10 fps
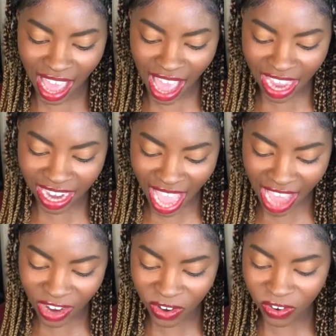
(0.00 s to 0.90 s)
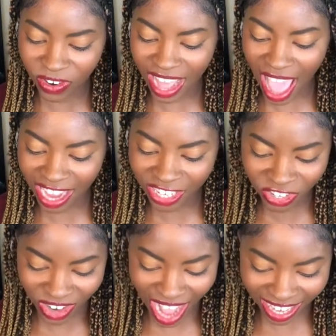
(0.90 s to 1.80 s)
annatto
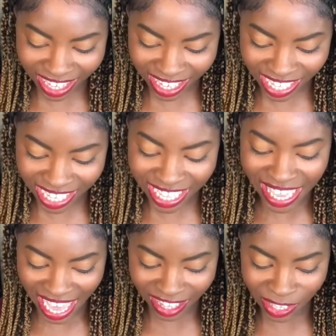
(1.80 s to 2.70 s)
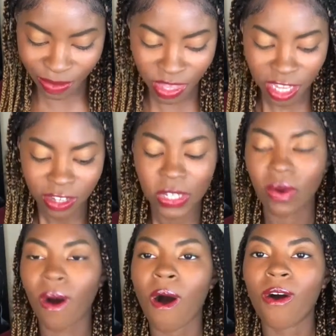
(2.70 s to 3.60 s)
extract. Yes. So
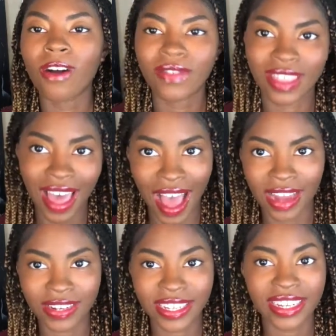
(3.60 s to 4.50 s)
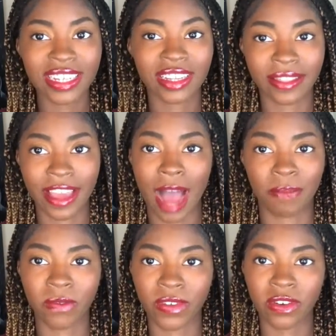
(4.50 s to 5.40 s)
all of that is in the
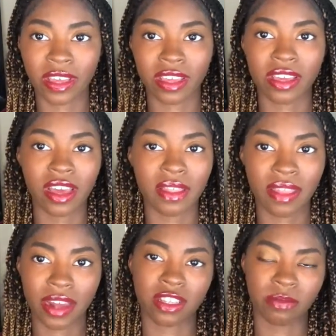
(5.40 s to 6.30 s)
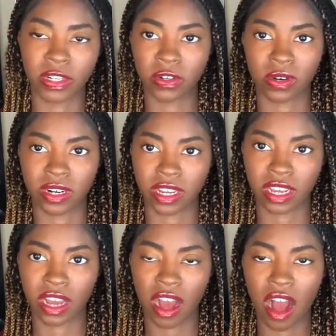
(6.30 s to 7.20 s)
apple filling, and that is the
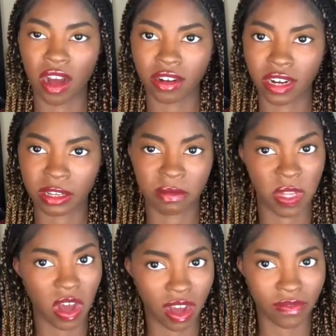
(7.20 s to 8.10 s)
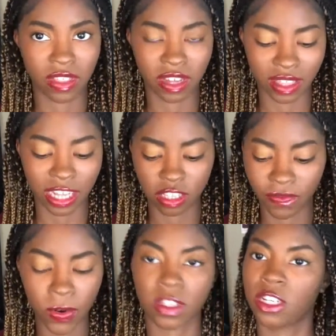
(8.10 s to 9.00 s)
majority that's the
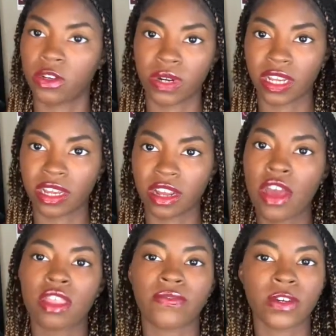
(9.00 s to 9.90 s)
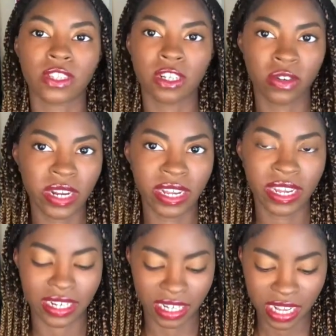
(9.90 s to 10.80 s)
first ingredient. The first
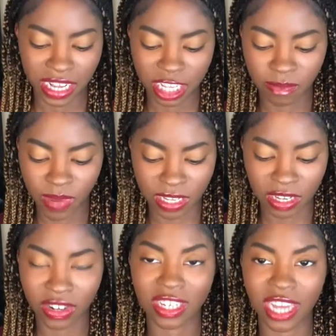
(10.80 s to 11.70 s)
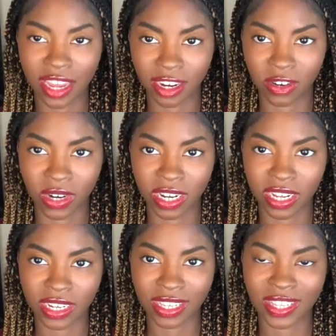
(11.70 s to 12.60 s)
ingredient is basically 10
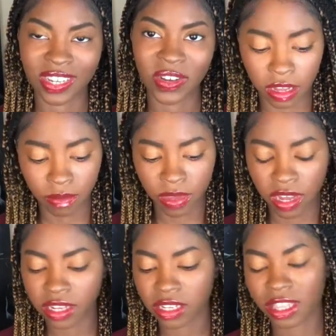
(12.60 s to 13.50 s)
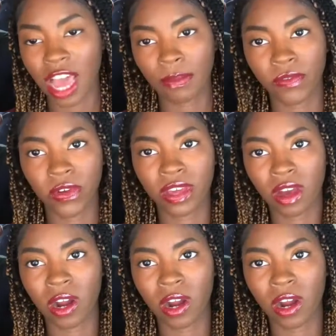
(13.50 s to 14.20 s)
ingredients. Because in the apple filling,